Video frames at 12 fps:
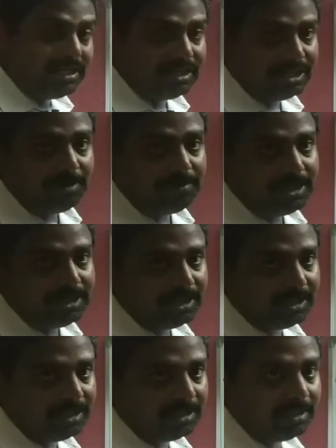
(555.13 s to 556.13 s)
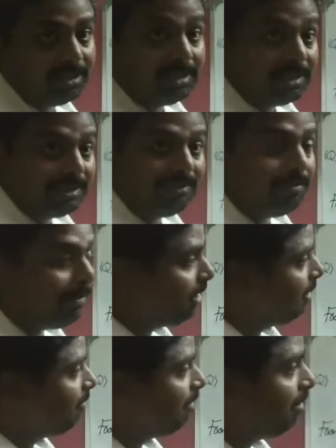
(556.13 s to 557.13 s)
denominator, they will
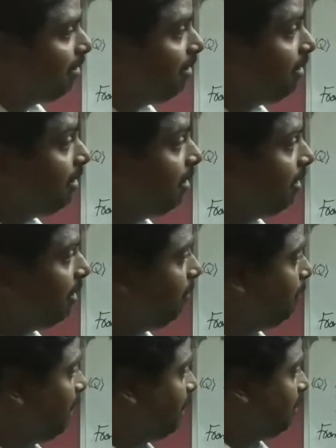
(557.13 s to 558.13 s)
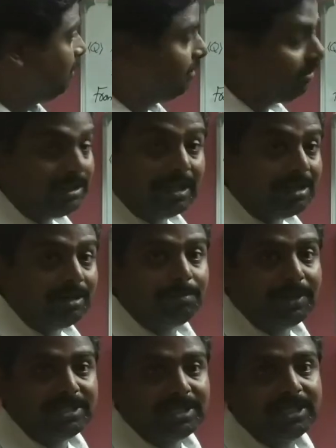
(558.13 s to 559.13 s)
become by terror
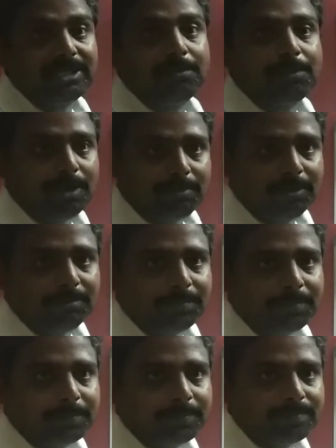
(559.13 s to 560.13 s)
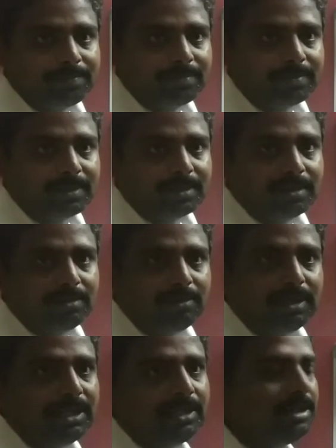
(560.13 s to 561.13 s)
by seeing the problem.
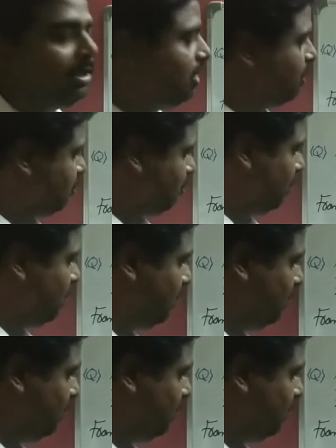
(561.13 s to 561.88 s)
Okay, so that